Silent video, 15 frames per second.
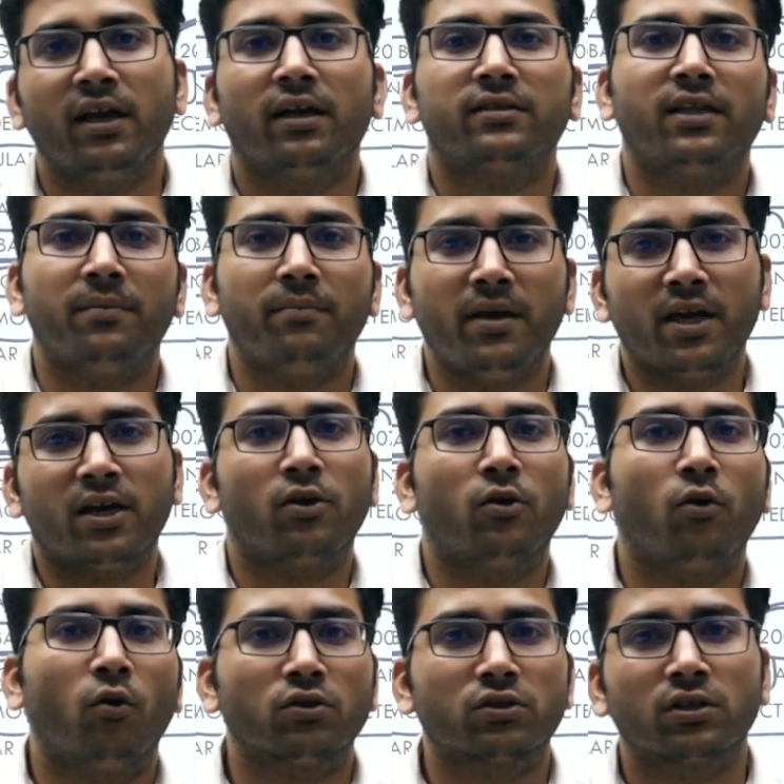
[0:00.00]
They make
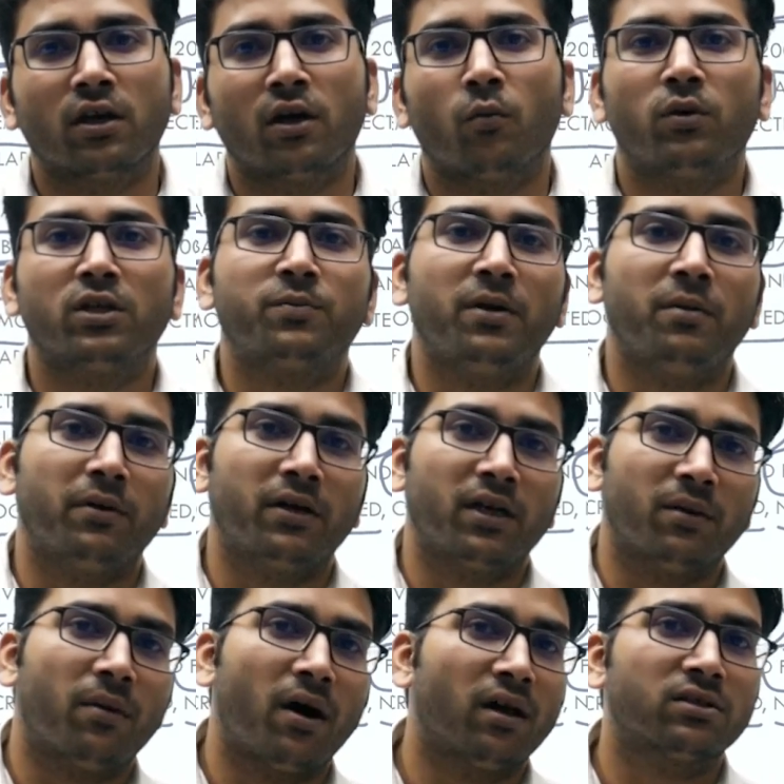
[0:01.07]
laws which people
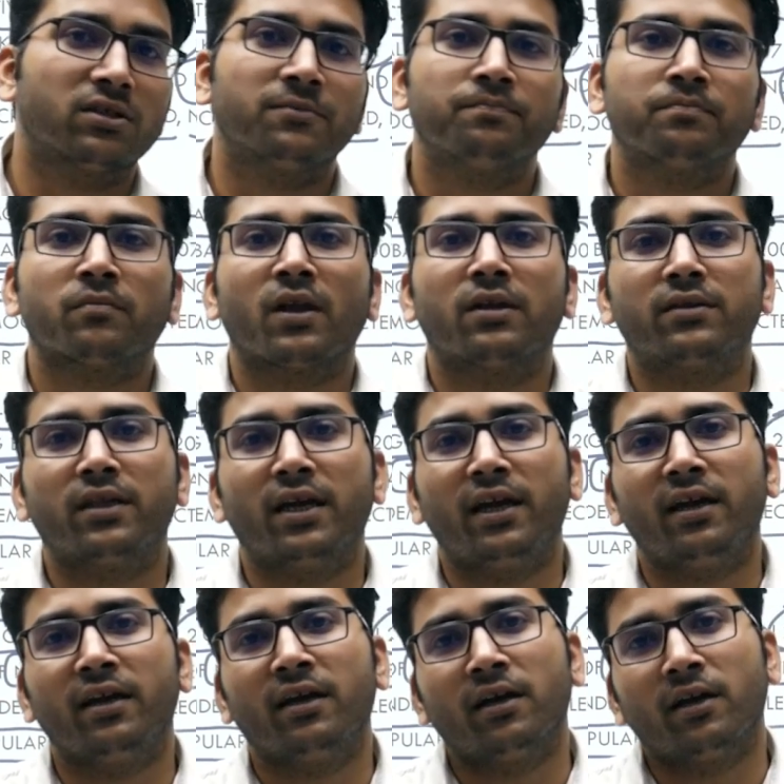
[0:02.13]
demand,
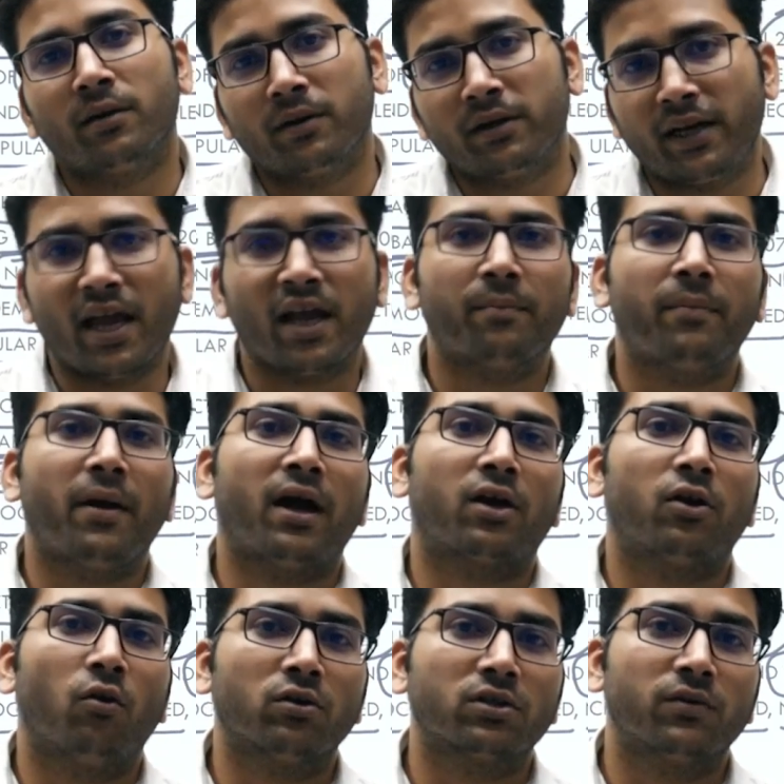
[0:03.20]
they take back
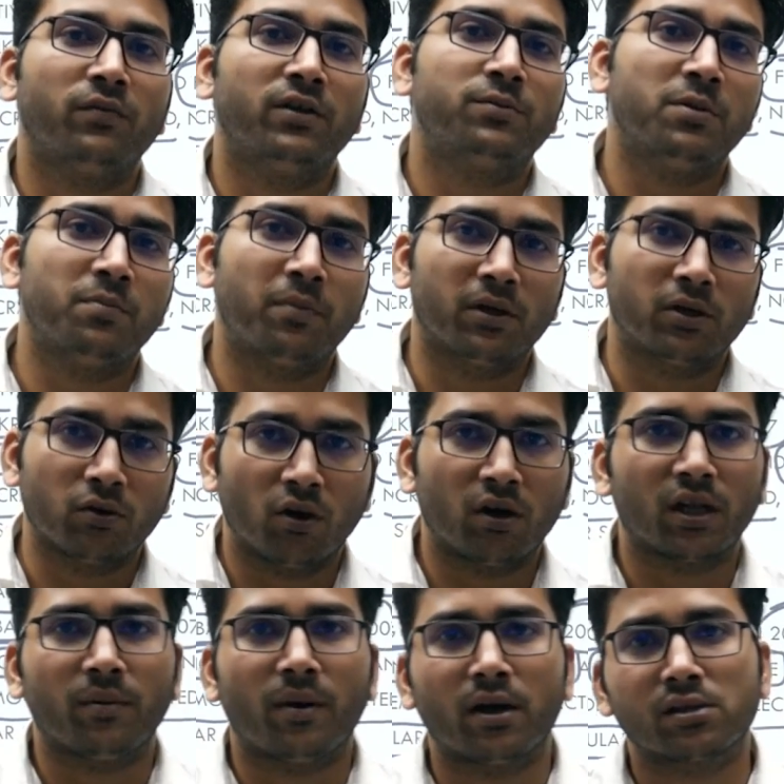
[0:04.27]
laws which people do not
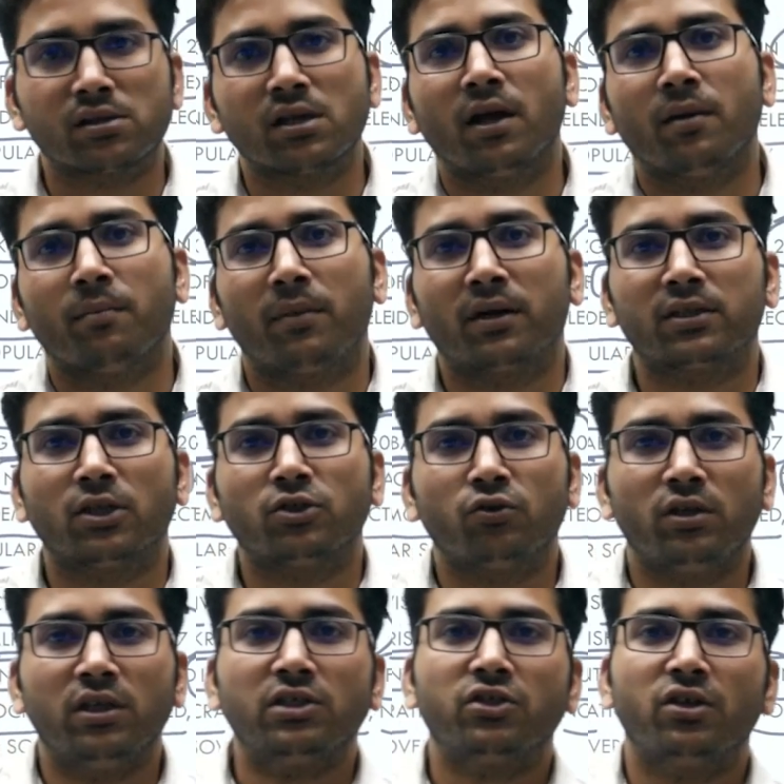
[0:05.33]
demand, but the
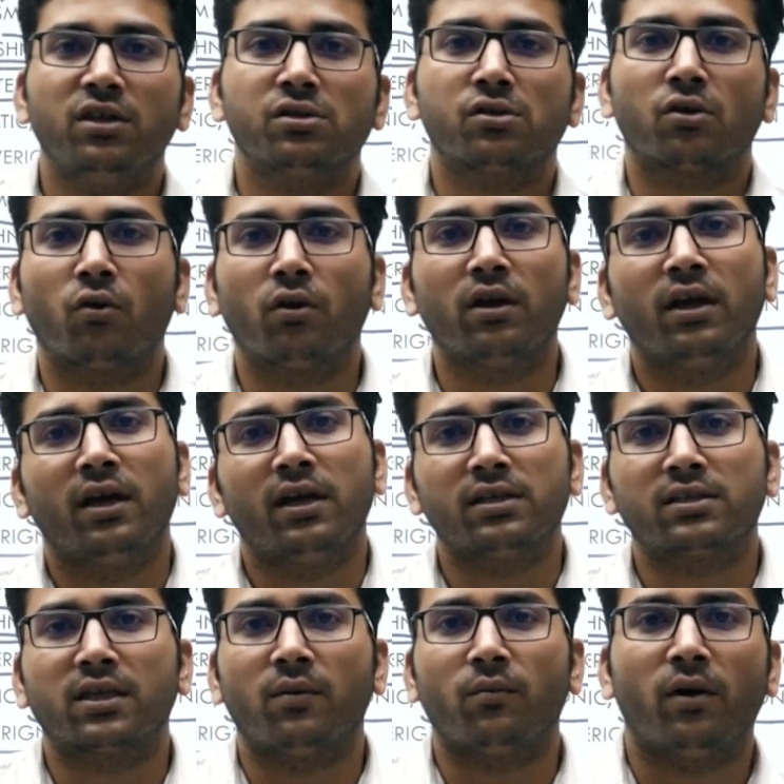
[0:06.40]
judiciary's role is
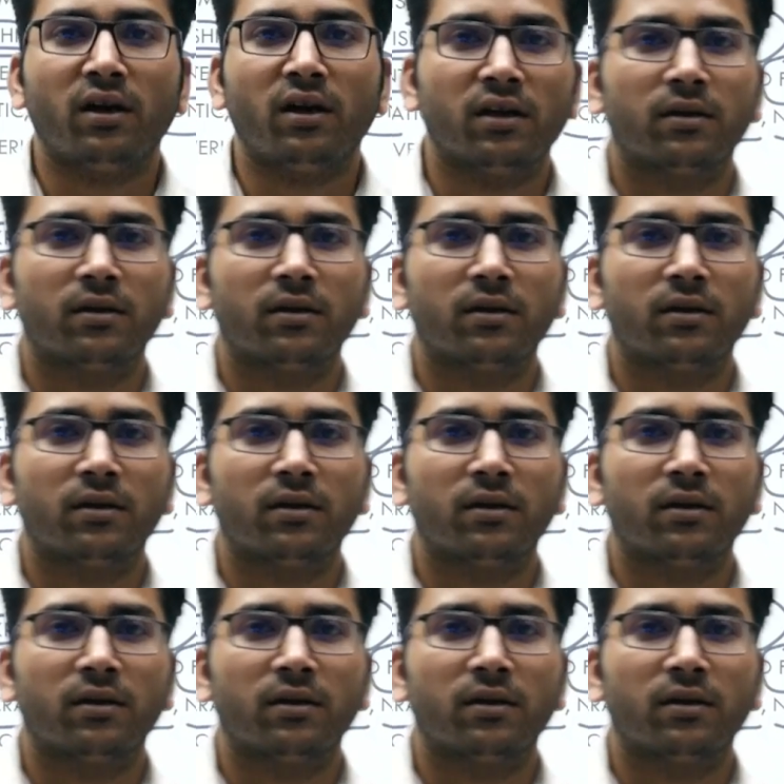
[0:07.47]
somewhat